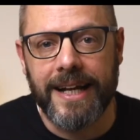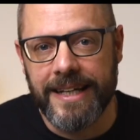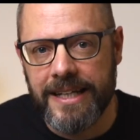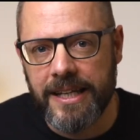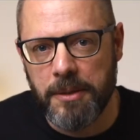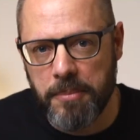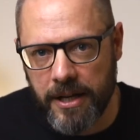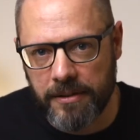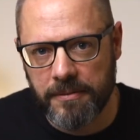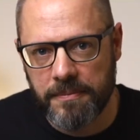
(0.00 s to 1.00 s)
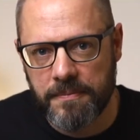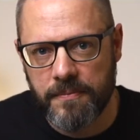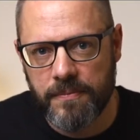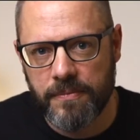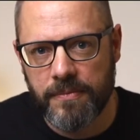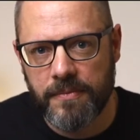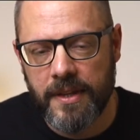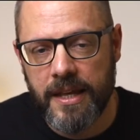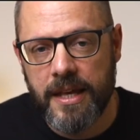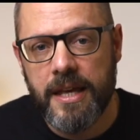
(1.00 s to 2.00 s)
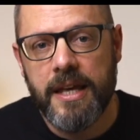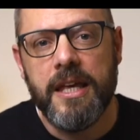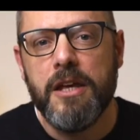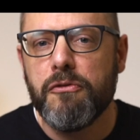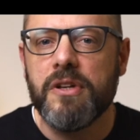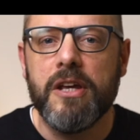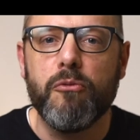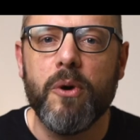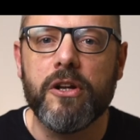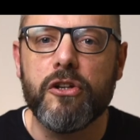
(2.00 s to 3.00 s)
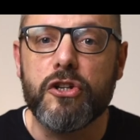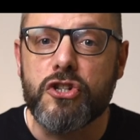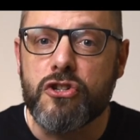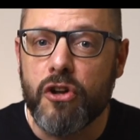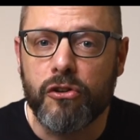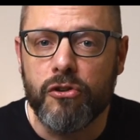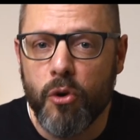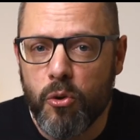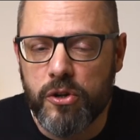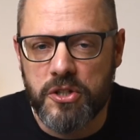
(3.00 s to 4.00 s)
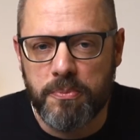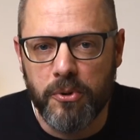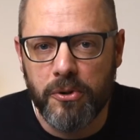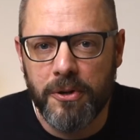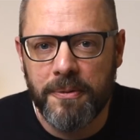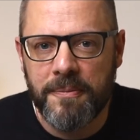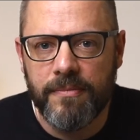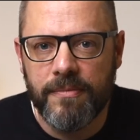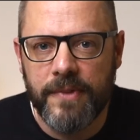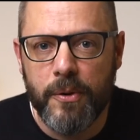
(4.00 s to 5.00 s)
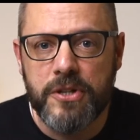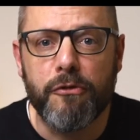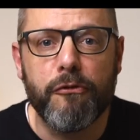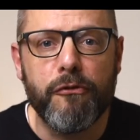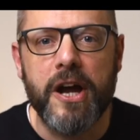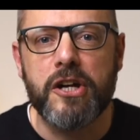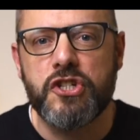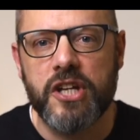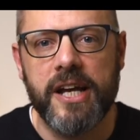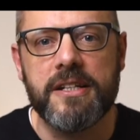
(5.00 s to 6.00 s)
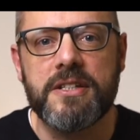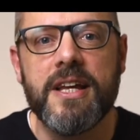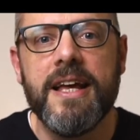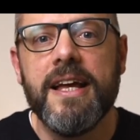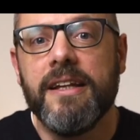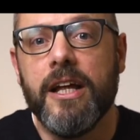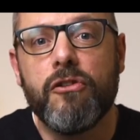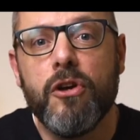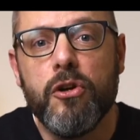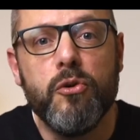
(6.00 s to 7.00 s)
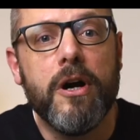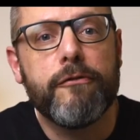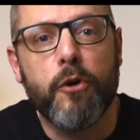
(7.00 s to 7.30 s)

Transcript: Khalil Gibran. Even if one does not know this book, there is a fair chance that you have